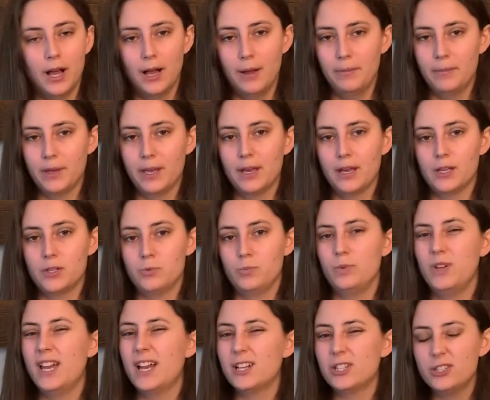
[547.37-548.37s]
because
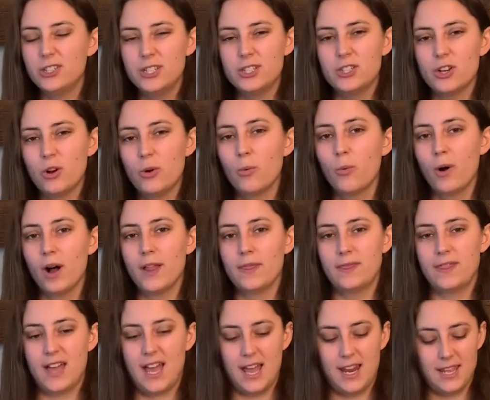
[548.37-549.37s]
we actually don't want
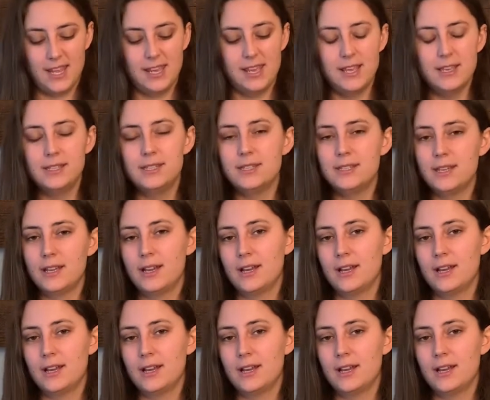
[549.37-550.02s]
that yeast